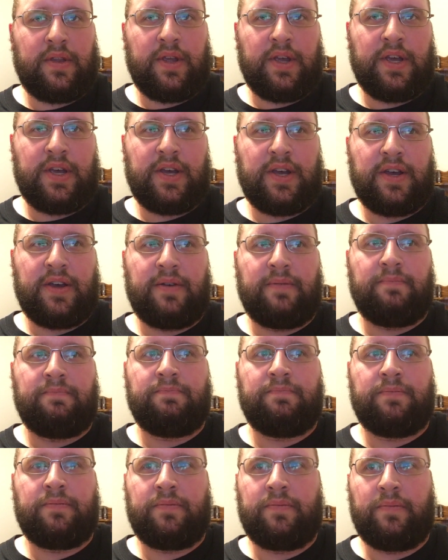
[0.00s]

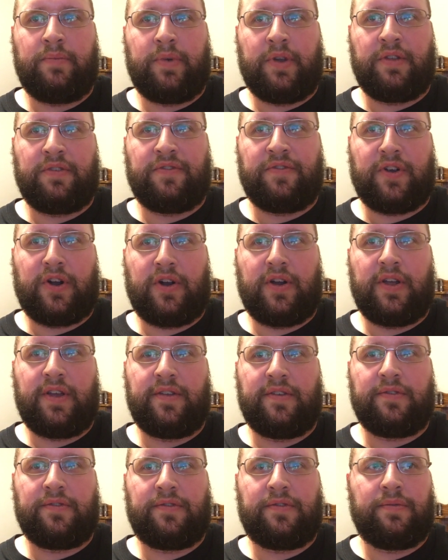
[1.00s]
But as far
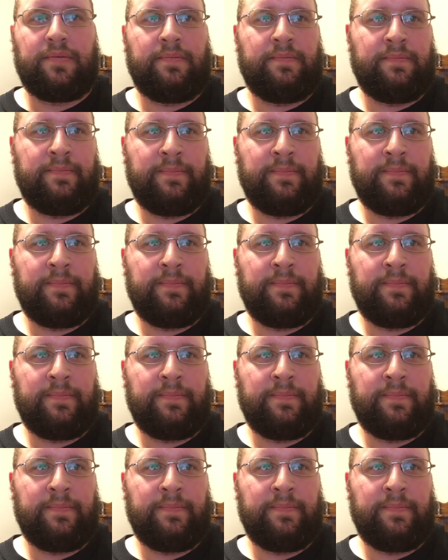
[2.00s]
as